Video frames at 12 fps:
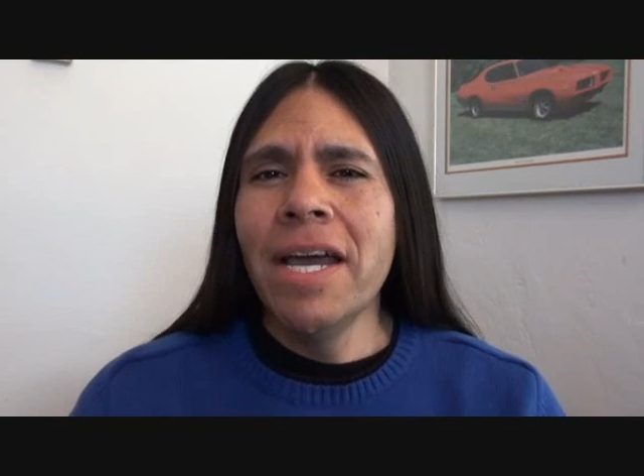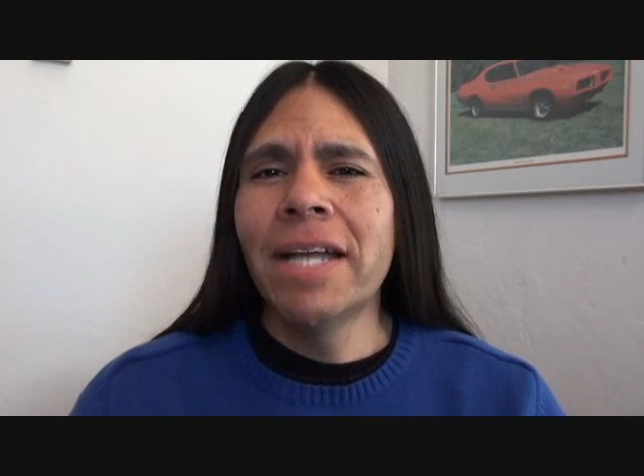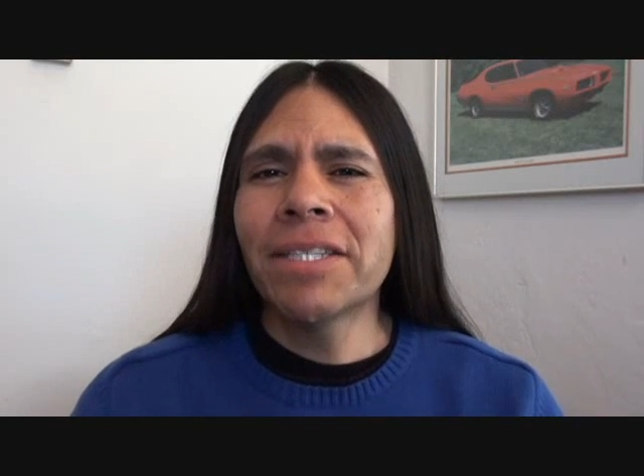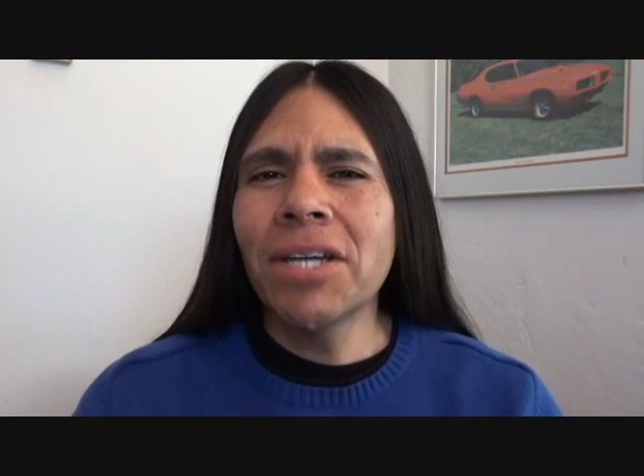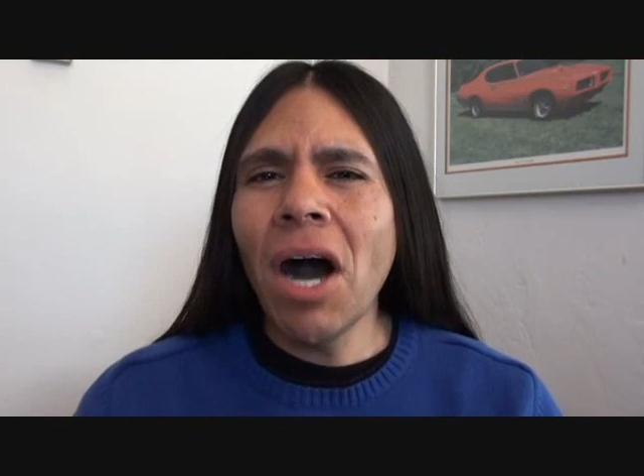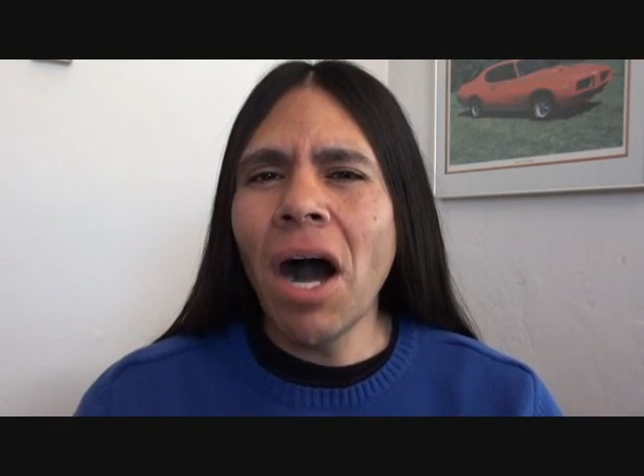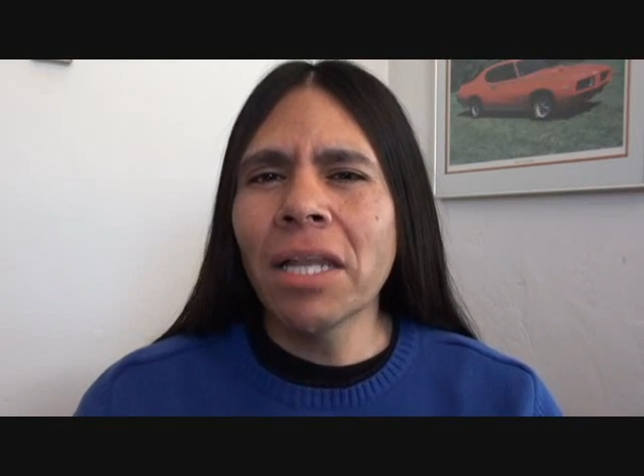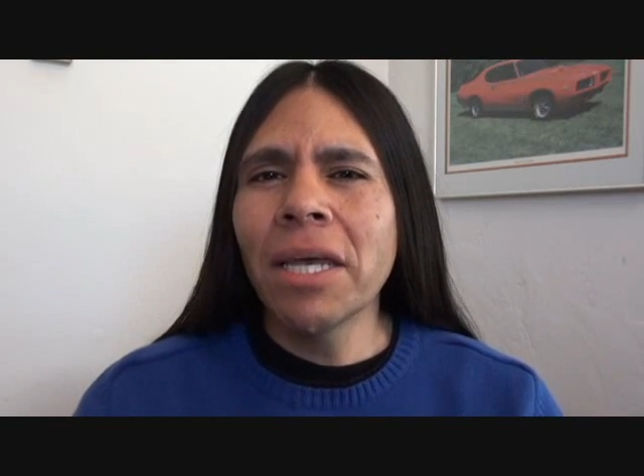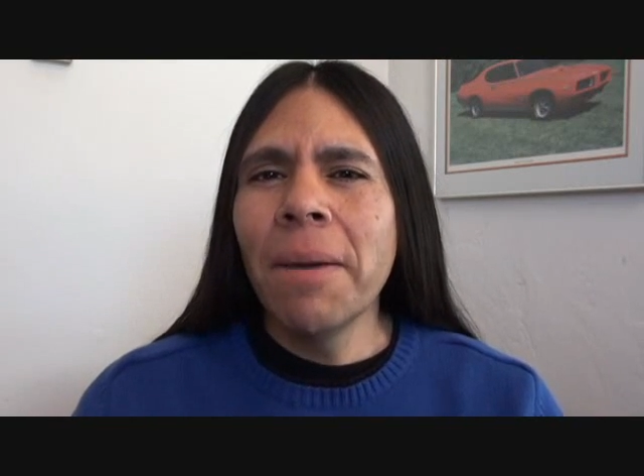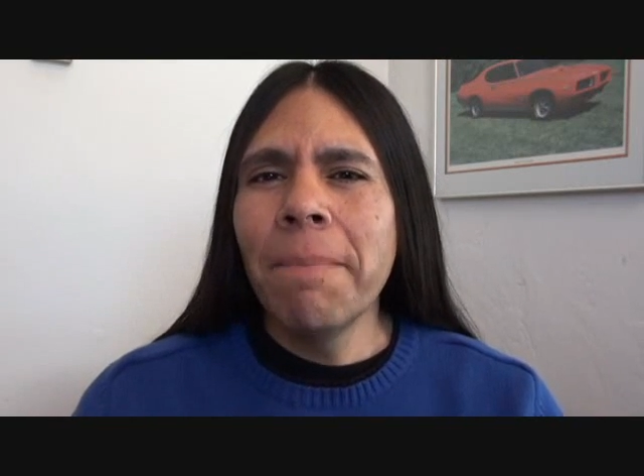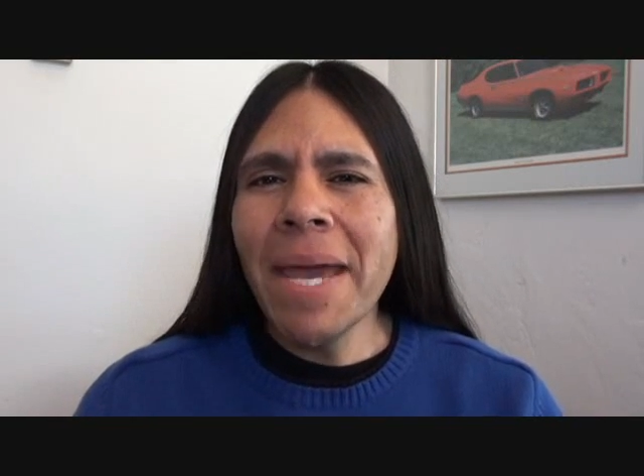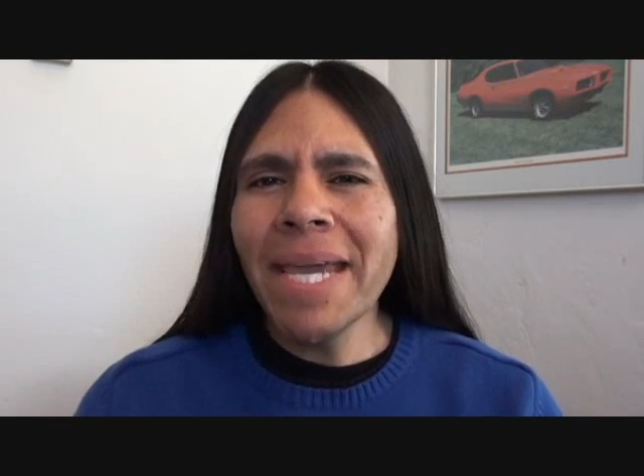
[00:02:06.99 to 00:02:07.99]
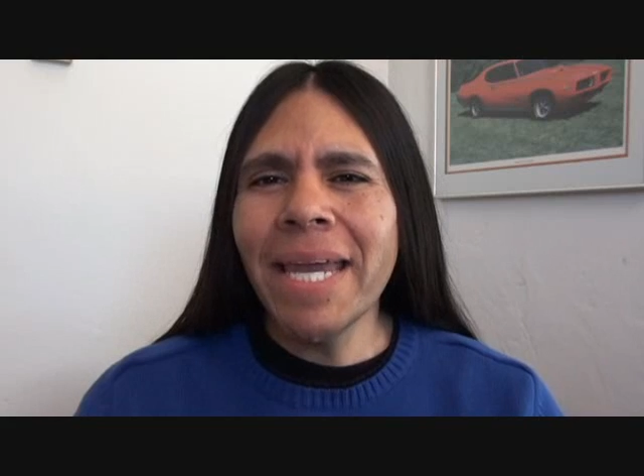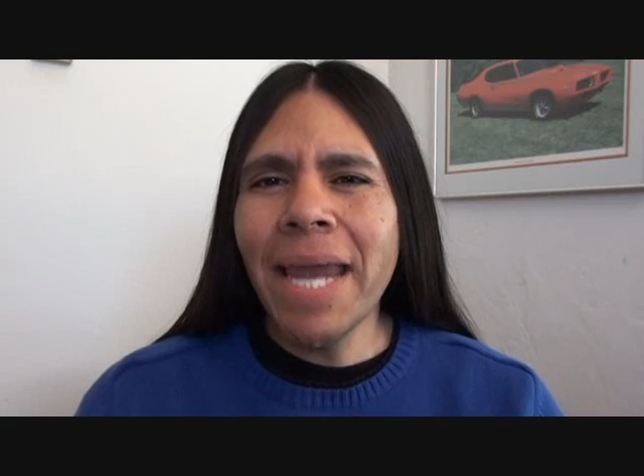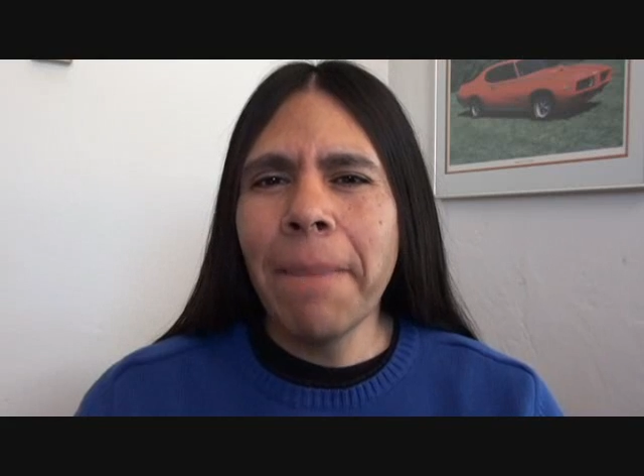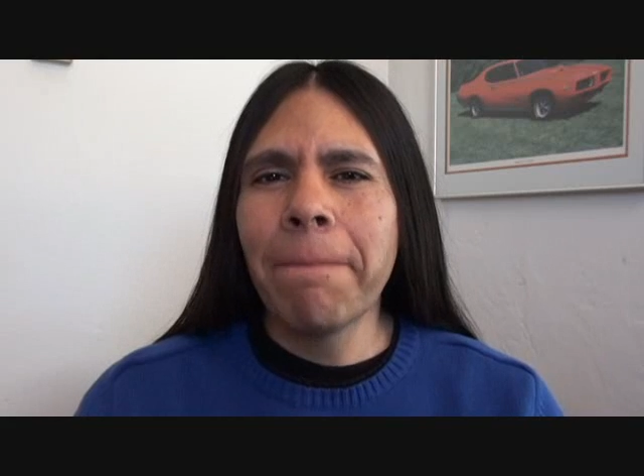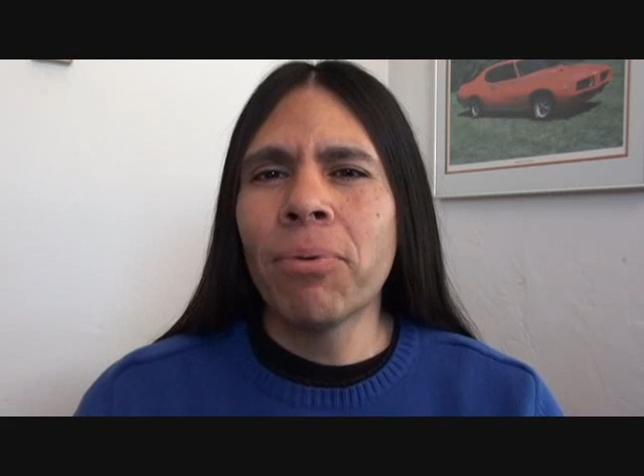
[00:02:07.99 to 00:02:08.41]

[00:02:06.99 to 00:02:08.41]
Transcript: It's called making a